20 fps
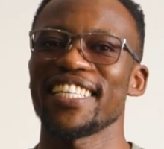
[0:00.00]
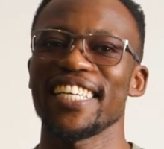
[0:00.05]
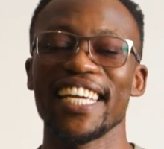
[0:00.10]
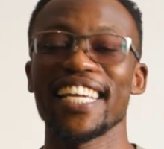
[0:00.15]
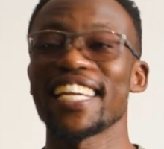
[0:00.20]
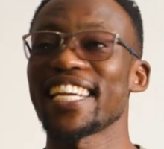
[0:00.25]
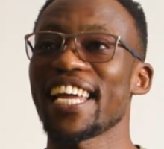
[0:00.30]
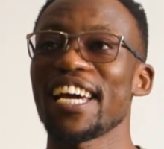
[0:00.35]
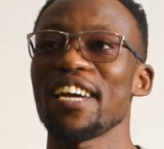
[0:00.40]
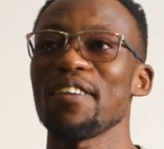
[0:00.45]

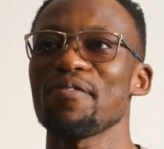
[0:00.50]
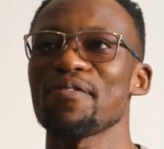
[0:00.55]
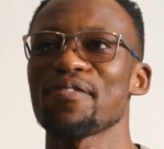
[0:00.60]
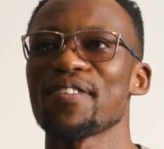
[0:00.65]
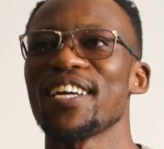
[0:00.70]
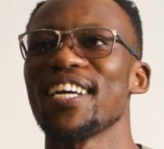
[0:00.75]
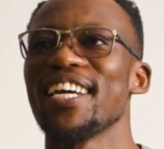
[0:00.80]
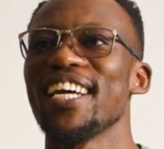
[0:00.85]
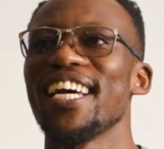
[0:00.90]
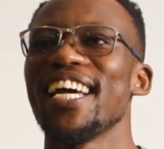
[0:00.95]
in life.
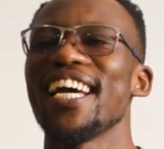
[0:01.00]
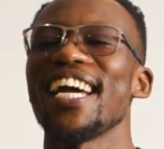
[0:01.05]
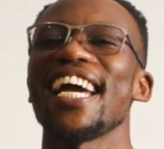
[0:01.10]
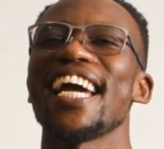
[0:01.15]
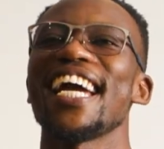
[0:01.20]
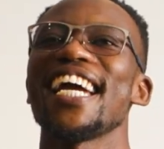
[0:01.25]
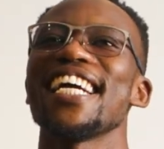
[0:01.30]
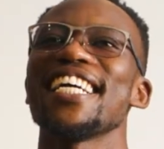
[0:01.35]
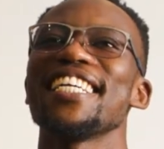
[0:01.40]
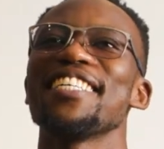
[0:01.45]

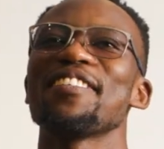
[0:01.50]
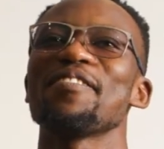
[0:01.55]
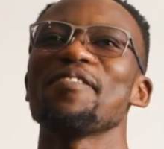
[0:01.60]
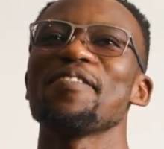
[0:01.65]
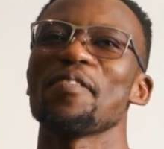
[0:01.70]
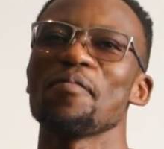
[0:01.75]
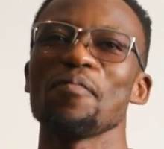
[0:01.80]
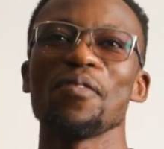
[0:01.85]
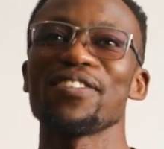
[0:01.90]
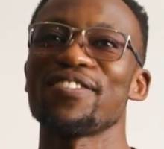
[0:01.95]
And
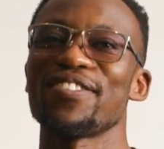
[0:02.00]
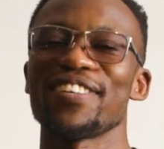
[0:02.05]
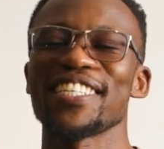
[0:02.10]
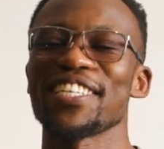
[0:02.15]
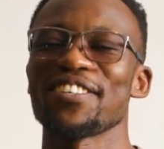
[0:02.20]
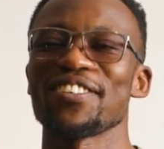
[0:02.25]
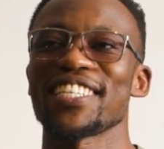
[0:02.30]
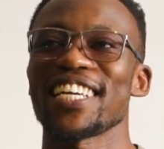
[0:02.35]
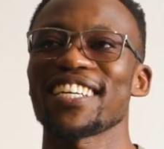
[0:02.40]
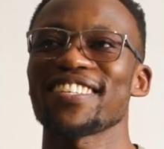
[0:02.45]
the most
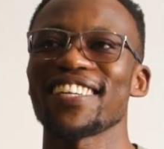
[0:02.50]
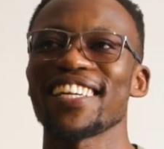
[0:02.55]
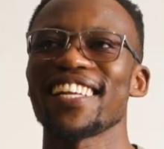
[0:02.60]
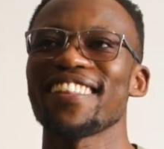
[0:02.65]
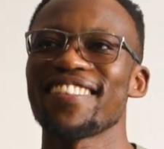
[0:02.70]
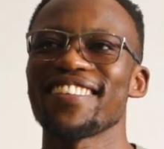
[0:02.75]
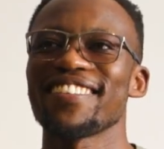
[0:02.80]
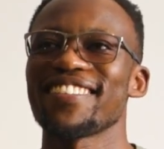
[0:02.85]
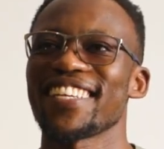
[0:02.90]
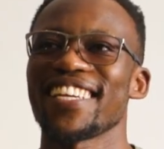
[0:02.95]
recent was actually
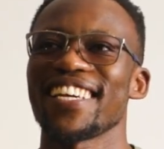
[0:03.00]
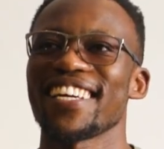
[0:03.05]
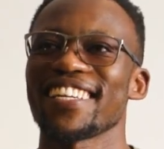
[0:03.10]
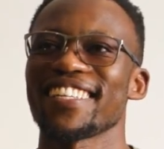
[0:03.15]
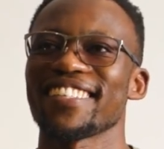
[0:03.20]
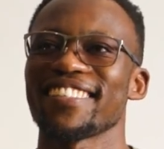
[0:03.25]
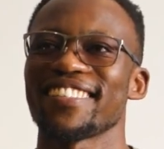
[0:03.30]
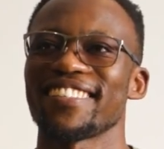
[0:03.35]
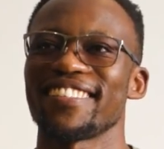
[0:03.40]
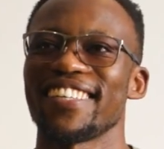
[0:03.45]
this year,
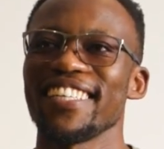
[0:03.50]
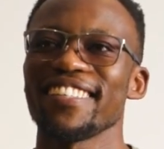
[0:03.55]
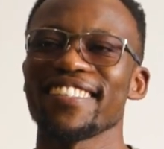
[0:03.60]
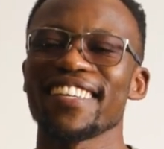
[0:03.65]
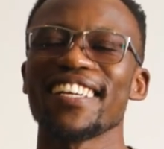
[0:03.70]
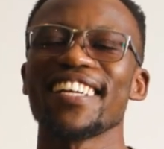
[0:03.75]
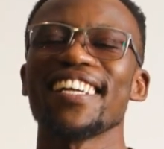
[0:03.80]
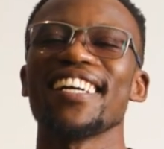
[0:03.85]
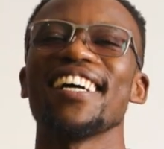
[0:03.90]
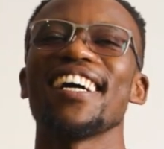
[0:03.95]
right?
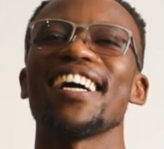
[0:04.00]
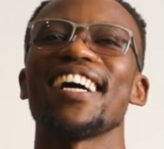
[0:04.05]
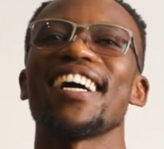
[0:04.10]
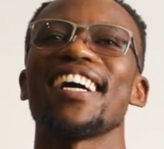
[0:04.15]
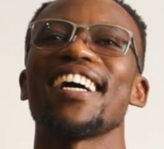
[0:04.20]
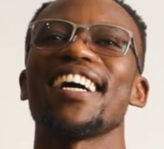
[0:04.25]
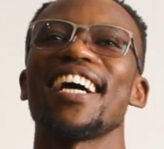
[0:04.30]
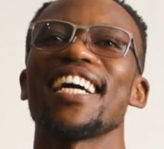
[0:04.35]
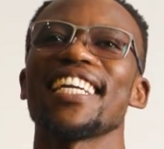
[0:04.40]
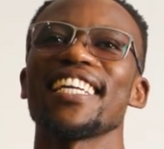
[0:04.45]

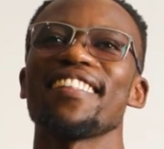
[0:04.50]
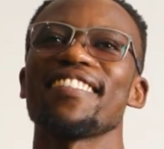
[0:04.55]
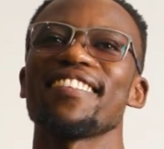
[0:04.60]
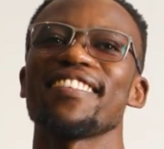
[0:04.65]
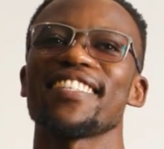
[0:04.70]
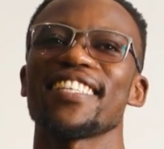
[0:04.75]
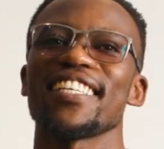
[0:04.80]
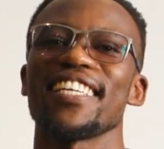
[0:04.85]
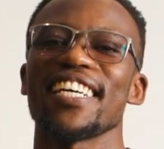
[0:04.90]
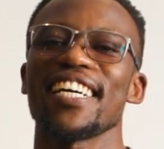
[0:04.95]
Earlier
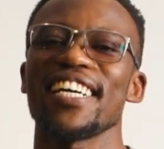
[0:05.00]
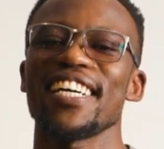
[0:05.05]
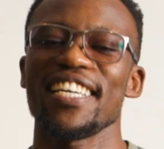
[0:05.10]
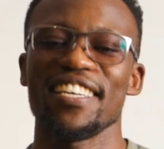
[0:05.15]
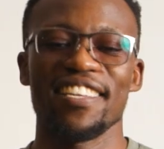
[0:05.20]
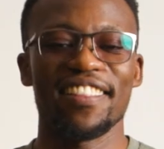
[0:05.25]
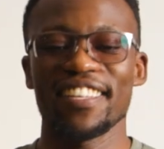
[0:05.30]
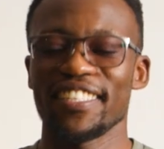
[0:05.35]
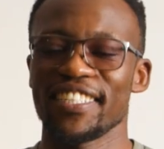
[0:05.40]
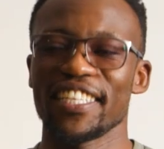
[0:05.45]
this year
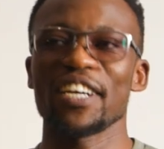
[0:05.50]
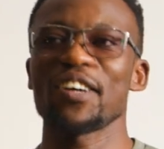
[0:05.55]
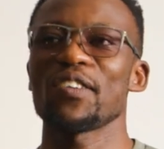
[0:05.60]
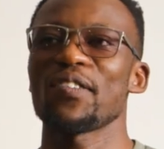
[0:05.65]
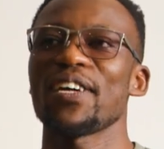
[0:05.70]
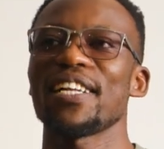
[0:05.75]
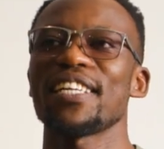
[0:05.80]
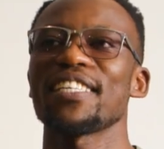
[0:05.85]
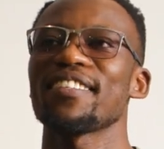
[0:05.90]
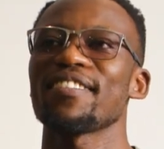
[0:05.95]
in the tech
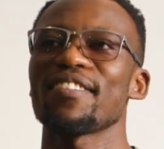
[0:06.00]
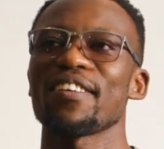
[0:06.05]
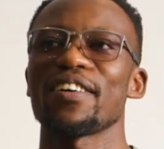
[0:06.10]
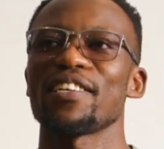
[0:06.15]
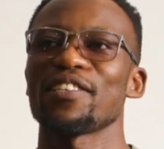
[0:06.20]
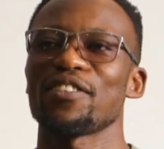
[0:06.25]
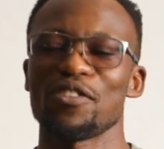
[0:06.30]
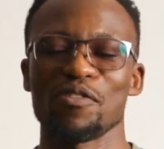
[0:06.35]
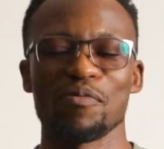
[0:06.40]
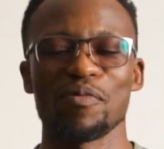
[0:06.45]
world, there were
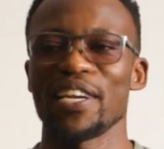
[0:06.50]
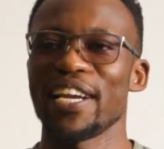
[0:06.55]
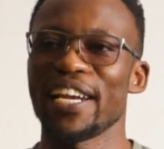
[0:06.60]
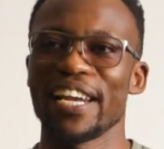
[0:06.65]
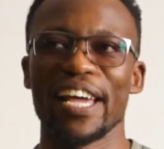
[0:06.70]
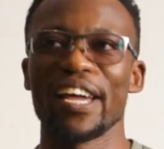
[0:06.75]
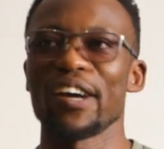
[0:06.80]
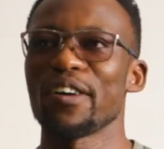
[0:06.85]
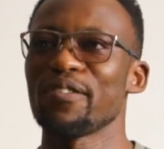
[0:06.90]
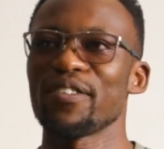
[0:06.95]
so many
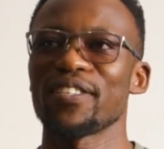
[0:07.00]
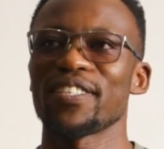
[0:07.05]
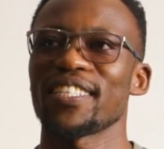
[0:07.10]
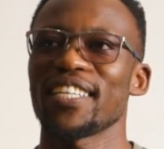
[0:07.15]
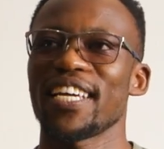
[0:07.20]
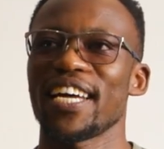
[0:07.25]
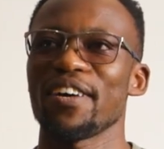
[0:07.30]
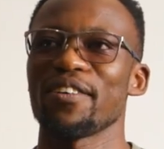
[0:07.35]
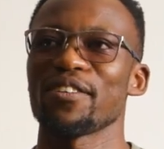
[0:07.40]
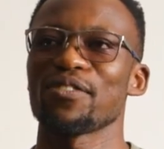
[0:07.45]
layoffs.
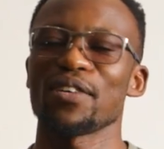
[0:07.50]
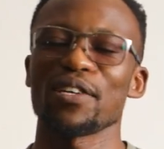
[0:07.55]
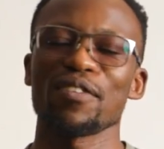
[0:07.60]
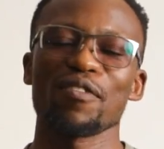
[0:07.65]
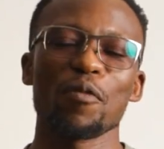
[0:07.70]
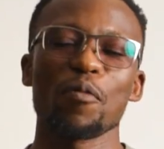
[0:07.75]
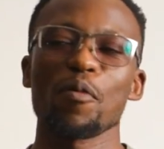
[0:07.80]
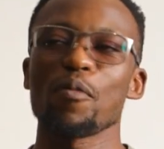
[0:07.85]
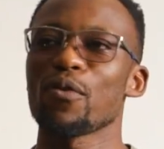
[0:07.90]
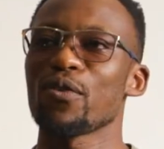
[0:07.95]
I was one of
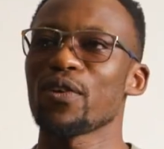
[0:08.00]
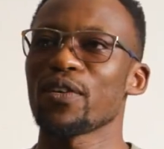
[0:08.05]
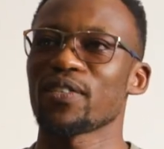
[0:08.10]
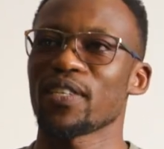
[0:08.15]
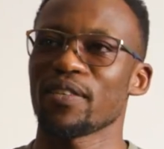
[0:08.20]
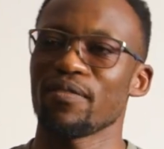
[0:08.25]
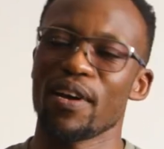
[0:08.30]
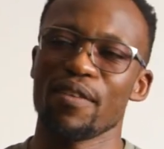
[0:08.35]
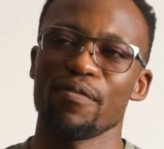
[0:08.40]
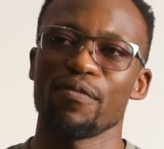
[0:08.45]
the people who was
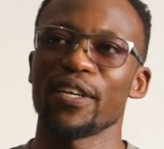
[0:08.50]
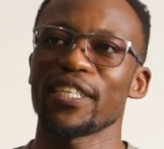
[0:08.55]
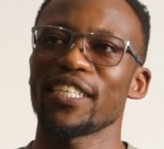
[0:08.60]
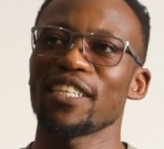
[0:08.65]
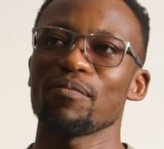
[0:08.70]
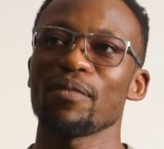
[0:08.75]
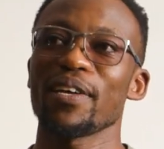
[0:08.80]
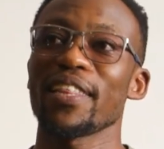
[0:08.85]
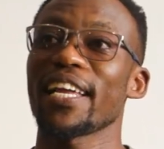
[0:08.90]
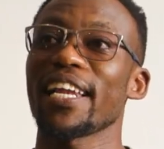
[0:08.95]

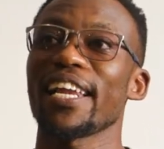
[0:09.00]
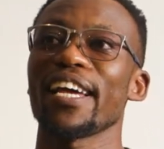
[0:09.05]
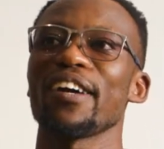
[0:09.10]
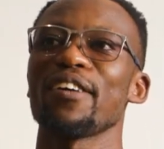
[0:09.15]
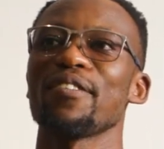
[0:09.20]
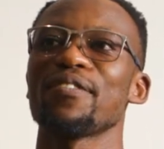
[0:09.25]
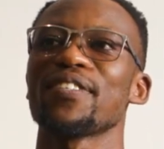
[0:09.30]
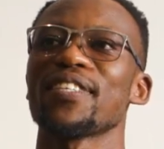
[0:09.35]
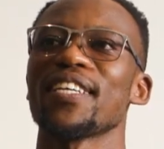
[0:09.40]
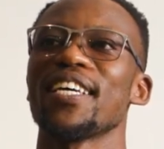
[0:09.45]
affected by the
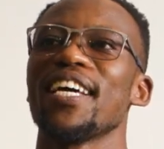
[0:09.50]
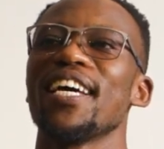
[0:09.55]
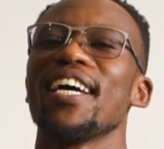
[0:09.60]
layoffs.